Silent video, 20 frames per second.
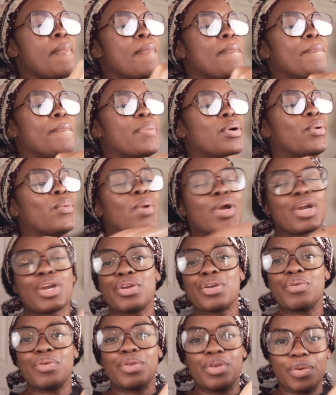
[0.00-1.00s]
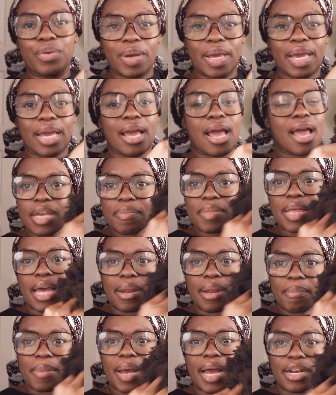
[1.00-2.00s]
But what are you doing? Keep that
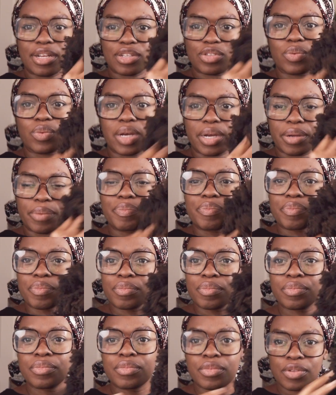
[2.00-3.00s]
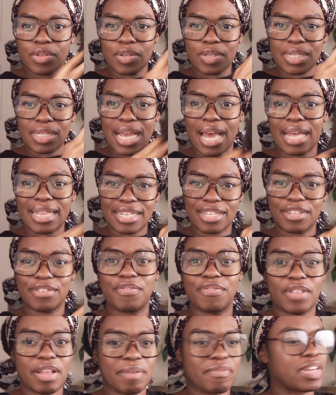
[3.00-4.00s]
in mind as well. You see how this is
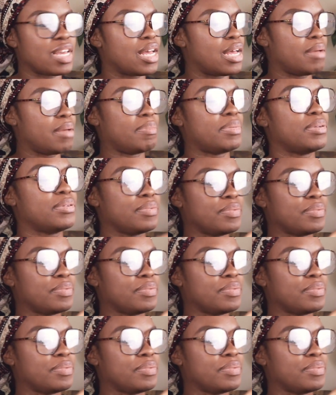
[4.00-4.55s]
fluffing up?